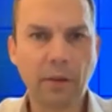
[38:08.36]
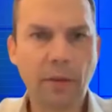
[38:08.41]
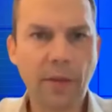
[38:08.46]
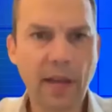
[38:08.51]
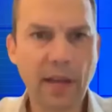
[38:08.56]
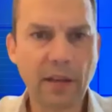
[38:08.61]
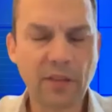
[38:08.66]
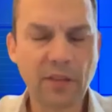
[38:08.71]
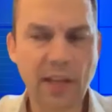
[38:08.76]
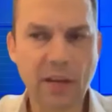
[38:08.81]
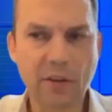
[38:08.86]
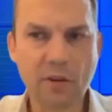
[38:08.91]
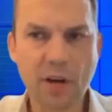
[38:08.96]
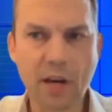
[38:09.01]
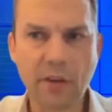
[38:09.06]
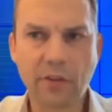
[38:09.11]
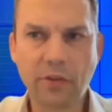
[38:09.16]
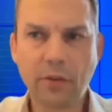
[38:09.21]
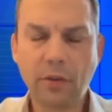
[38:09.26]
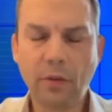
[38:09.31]
Thanks,
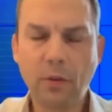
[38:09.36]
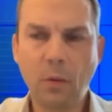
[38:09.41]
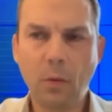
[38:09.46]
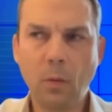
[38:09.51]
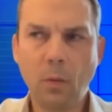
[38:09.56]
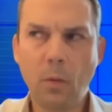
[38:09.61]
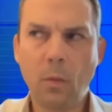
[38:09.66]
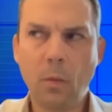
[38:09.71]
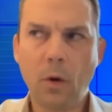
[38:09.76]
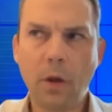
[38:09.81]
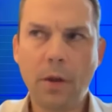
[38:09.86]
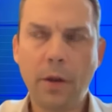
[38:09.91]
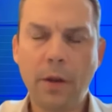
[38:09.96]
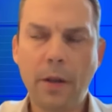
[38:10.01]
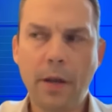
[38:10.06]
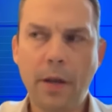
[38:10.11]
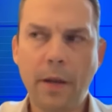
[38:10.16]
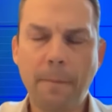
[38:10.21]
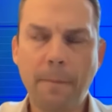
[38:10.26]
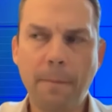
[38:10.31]
Andras.
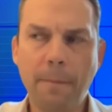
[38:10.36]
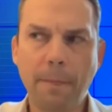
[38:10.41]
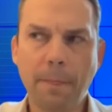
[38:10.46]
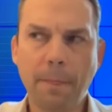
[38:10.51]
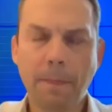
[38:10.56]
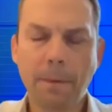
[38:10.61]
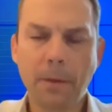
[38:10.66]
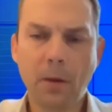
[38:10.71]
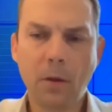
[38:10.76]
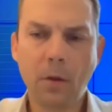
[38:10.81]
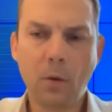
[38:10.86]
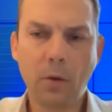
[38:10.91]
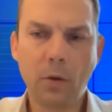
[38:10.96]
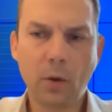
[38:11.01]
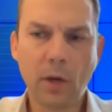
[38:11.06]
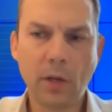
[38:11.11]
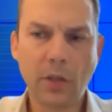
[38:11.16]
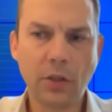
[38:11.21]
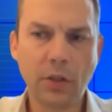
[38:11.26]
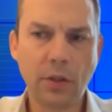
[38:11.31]
One
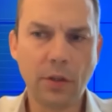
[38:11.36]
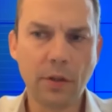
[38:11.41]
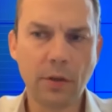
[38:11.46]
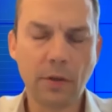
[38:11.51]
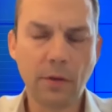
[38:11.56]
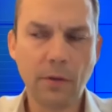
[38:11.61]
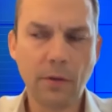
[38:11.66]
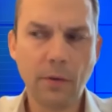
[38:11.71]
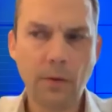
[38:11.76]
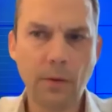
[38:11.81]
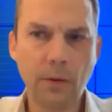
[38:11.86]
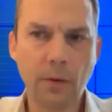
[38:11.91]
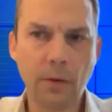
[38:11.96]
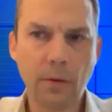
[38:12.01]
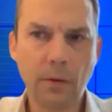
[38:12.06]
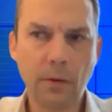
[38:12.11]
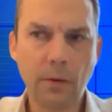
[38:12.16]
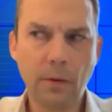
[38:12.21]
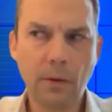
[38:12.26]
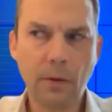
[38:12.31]
question that
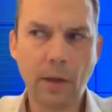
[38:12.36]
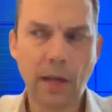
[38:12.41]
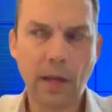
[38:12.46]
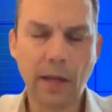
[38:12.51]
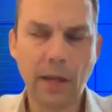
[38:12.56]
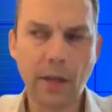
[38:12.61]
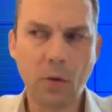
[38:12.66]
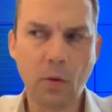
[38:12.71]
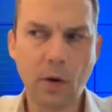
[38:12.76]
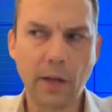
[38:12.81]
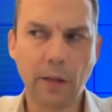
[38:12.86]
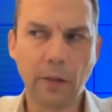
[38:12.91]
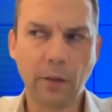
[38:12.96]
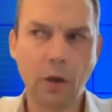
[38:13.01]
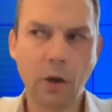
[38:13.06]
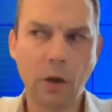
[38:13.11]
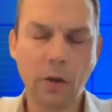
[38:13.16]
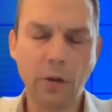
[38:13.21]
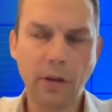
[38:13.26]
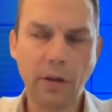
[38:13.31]
I hear quite a
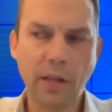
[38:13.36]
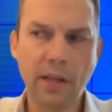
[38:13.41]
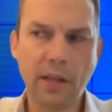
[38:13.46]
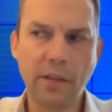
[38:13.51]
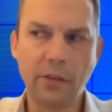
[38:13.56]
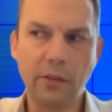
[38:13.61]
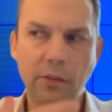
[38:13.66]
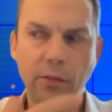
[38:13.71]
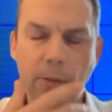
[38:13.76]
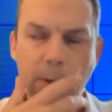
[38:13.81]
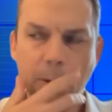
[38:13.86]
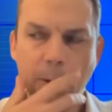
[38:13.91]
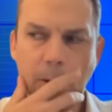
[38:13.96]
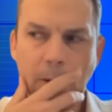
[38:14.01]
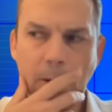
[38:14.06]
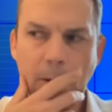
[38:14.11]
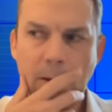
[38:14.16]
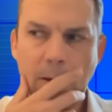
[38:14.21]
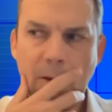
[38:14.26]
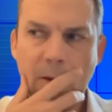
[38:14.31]
lot is,
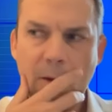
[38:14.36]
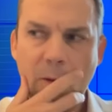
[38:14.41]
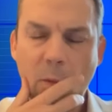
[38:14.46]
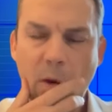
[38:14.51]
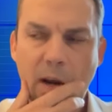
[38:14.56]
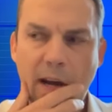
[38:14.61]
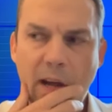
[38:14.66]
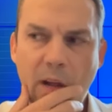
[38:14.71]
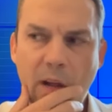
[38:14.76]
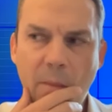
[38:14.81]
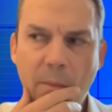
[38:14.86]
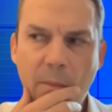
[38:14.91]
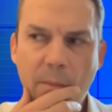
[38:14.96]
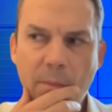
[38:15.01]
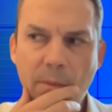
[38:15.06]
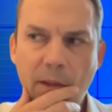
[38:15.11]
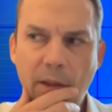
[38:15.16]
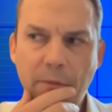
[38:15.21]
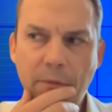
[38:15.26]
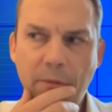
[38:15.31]
well,
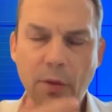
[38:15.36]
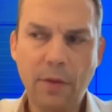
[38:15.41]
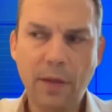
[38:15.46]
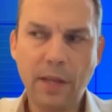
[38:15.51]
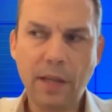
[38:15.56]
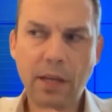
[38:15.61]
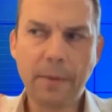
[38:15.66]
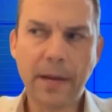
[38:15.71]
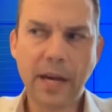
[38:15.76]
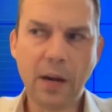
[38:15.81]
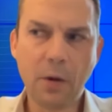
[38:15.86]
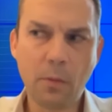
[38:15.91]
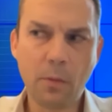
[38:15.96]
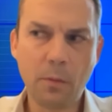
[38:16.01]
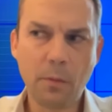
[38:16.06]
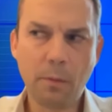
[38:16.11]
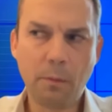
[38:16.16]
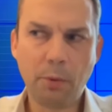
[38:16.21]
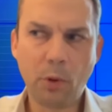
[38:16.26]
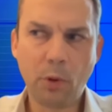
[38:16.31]
if you think about
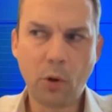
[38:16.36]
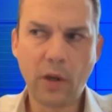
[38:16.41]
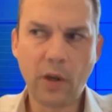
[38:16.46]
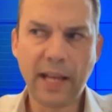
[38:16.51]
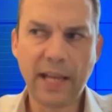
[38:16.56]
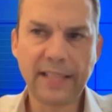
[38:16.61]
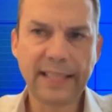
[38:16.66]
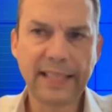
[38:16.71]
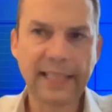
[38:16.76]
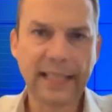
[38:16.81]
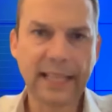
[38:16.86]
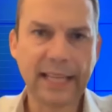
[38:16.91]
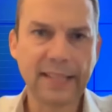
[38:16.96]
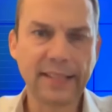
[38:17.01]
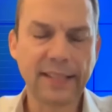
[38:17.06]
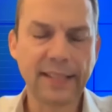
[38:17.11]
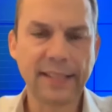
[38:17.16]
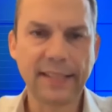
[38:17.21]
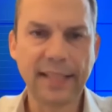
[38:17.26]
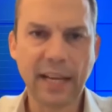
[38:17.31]
broad asset
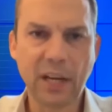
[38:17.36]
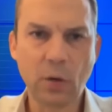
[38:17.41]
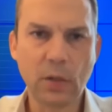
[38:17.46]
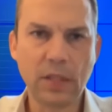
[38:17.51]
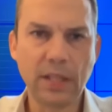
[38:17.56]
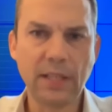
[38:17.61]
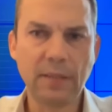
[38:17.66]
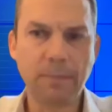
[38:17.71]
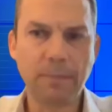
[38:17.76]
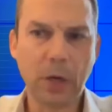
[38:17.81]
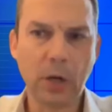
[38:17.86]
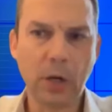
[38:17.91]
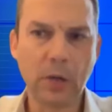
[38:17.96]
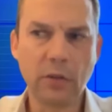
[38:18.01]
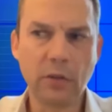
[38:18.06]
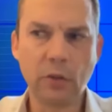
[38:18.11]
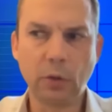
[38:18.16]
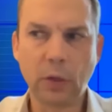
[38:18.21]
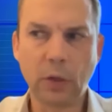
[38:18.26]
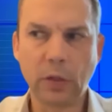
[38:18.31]
classes as equities,
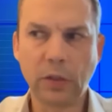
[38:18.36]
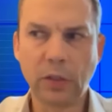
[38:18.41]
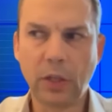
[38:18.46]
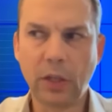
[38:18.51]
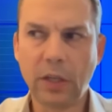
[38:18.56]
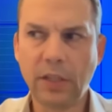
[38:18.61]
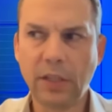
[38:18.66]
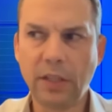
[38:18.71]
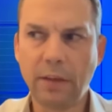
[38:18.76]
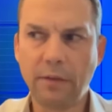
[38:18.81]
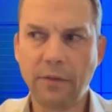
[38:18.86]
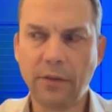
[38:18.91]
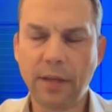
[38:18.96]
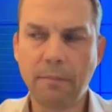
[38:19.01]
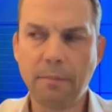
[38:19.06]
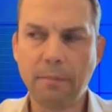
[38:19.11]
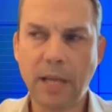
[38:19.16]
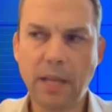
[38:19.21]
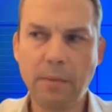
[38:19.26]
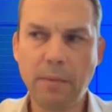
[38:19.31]
bonds, or alternatives,
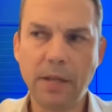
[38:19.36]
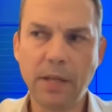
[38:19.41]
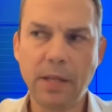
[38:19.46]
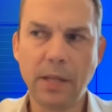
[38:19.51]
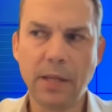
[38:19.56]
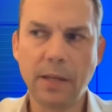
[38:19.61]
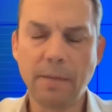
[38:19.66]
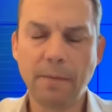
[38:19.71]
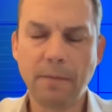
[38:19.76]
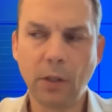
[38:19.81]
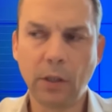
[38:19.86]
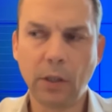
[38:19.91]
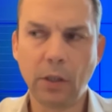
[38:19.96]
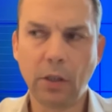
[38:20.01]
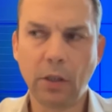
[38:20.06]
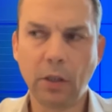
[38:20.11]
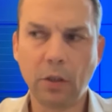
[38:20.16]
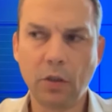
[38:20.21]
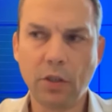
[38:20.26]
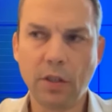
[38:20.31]
then maybe the
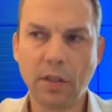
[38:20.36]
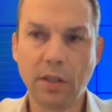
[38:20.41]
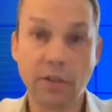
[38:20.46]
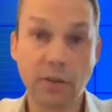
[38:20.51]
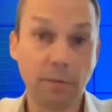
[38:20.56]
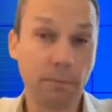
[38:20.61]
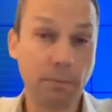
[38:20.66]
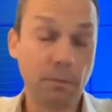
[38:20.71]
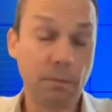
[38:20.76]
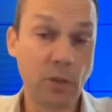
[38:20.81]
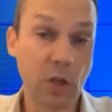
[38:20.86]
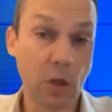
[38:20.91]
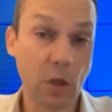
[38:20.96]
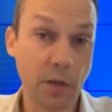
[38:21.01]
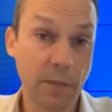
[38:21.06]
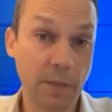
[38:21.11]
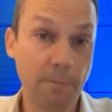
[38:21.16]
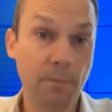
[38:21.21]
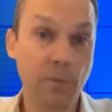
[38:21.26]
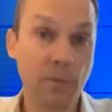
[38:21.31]
conclusion is, and
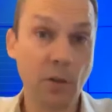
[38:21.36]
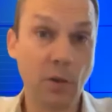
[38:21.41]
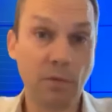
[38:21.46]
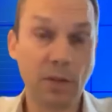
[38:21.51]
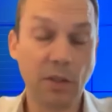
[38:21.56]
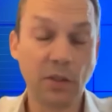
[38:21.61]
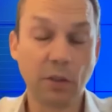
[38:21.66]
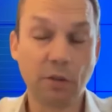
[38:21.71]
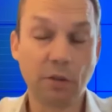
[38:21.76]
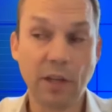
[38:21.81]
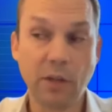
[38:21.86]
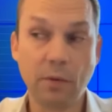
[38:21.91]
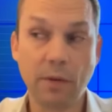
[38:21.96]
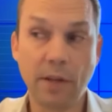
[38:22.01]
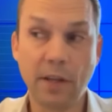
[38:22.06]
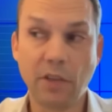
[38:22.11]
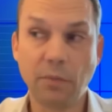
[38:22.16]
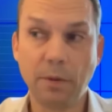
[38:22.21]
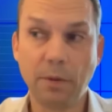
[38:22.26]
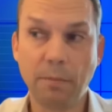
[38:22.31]
Tony, you disagreed
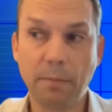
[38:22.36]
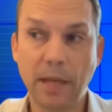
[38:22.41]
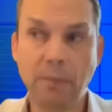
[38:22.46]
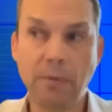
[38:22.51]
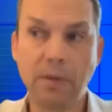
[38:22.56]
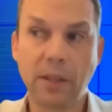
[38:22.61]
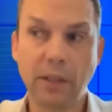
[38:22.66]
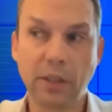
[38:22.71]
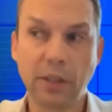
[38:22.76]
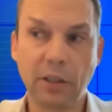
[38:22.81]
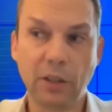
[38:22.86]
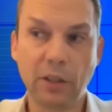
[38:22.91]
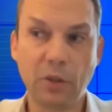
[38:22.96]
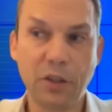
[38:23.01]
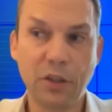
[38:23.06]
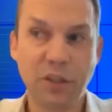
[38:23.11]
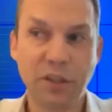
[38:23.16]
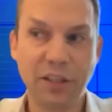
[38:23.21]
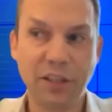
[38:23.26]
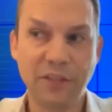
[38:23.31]
with this, but maybe the
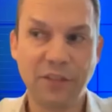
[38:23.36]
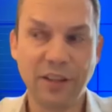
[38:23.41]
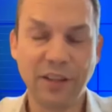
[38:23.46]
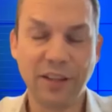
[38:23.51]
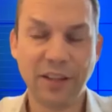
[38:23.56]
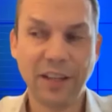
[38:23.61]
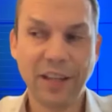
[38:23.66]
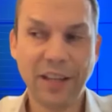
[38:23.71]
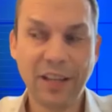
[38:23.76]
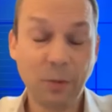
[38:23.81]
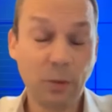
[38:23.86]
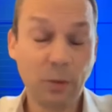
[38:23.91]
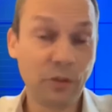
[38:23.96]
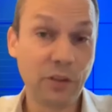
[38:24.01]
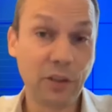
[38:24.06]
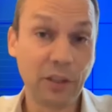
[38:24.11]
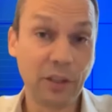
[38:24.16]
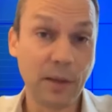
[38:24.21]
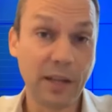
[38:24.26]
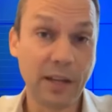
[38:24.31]
conclusion is that, well,
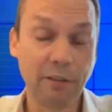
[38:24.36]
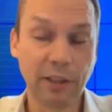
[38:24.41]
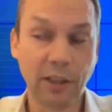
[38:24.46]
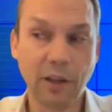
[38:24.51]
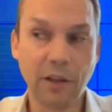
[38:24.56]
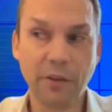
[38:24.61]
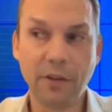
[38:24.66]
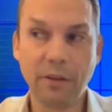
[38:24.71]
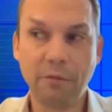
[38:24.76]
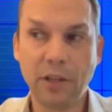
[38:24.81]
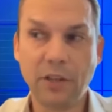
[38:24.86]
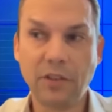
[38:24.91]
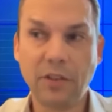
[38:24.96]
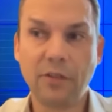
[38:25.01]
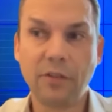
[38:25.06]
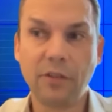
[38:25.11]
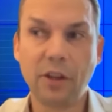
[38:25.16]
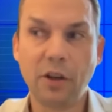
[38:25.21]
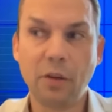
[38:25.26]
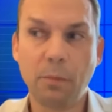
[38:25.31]
certainly we hear a lot that
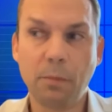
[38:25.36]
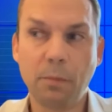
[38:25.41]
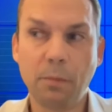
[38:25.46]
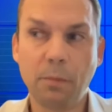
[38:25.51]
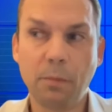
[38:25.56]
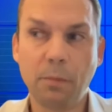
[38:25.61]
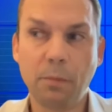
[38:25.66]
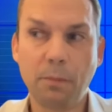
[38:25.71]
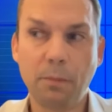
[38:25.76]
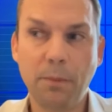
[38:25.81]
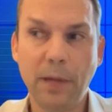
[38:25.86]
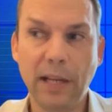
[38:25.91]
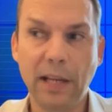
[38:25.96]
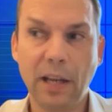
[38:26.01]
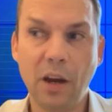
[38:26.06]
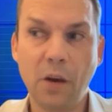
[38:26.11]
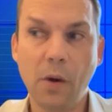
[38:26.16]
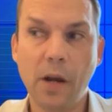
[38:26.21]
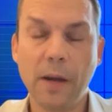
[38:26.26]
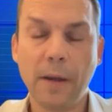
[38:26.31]
returns are going to be
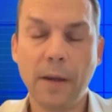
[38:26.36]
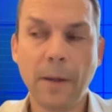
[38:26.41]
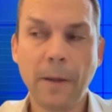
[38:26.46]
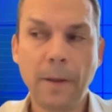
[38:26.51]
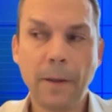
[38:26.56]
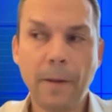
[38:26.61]
lower.